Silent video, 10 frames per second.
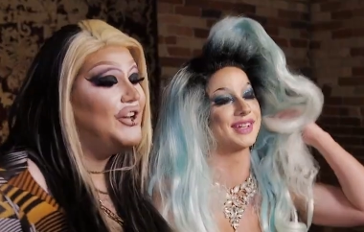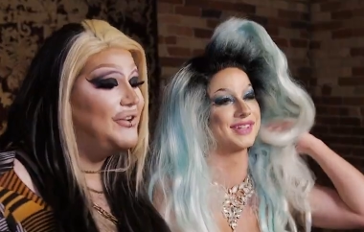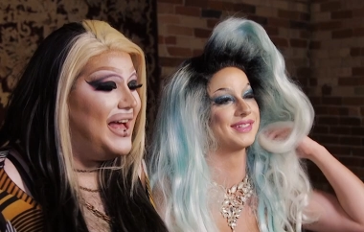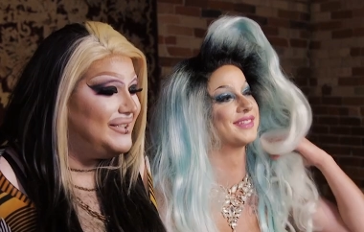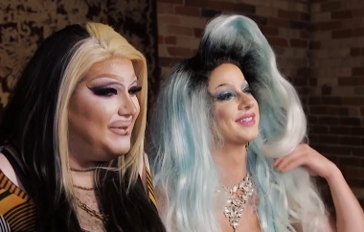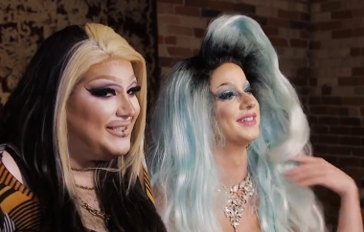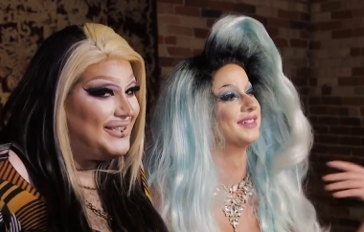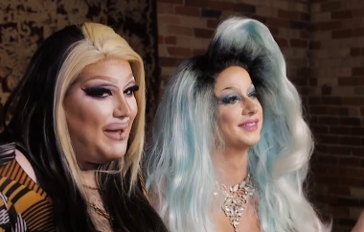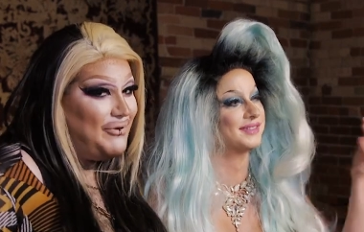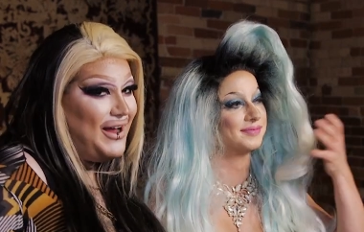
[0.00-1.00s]
Speaker 1: Don't ask me to
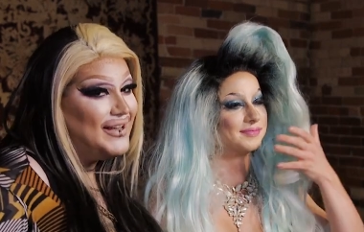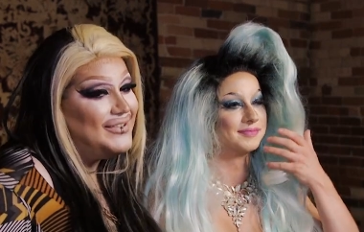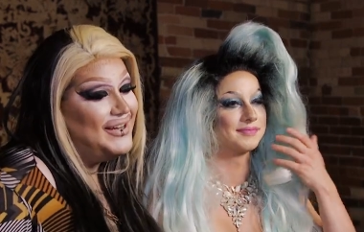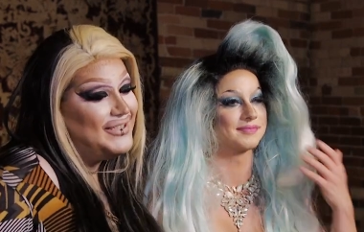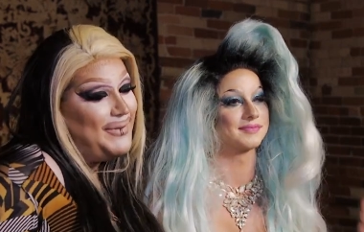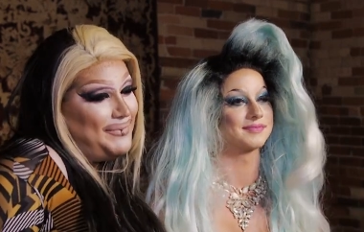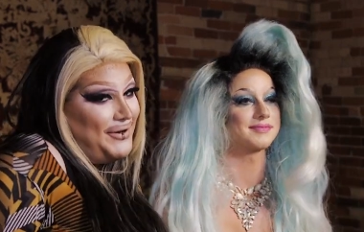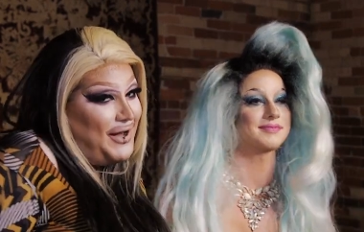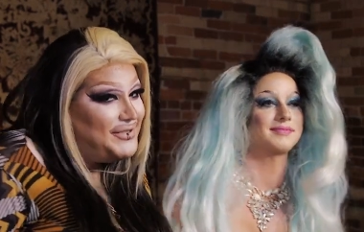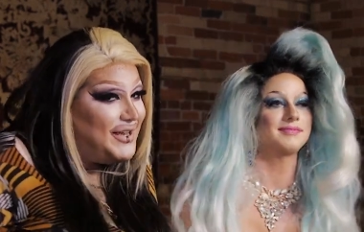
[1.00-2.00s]
slap your ass, then expect
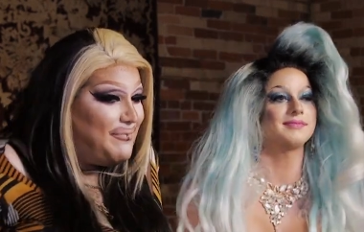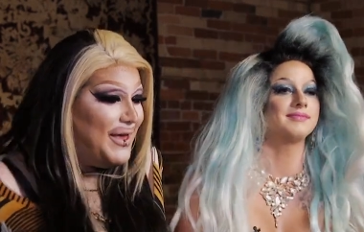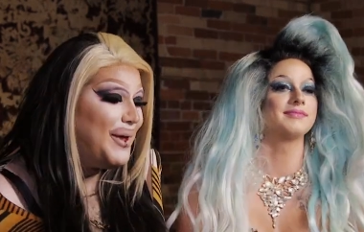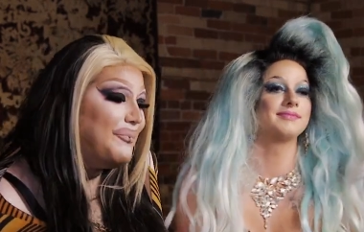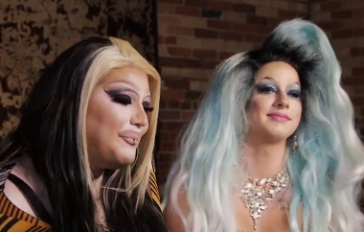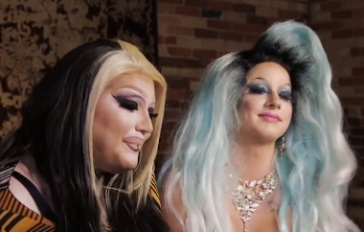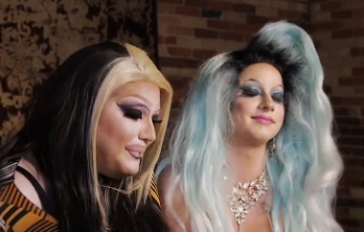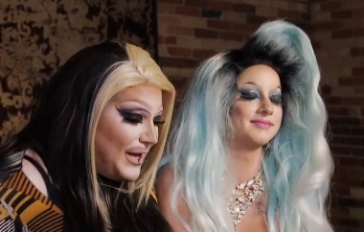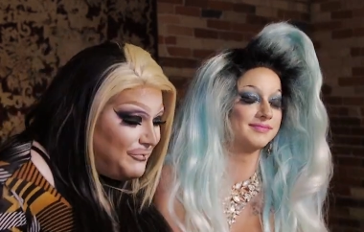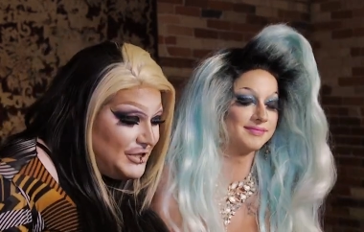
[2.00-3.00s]
me not to commit.
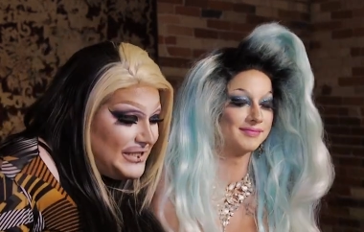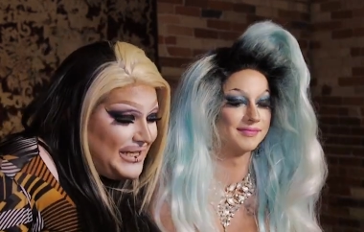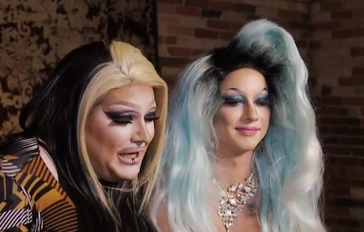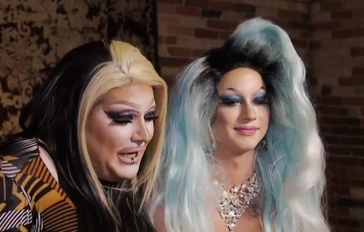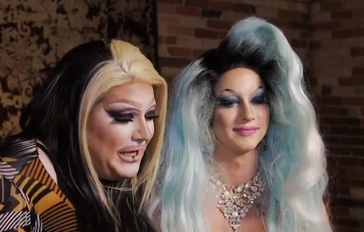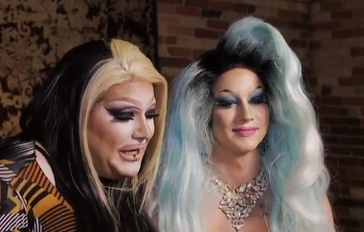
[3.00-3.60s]
Mm. I'm just saying.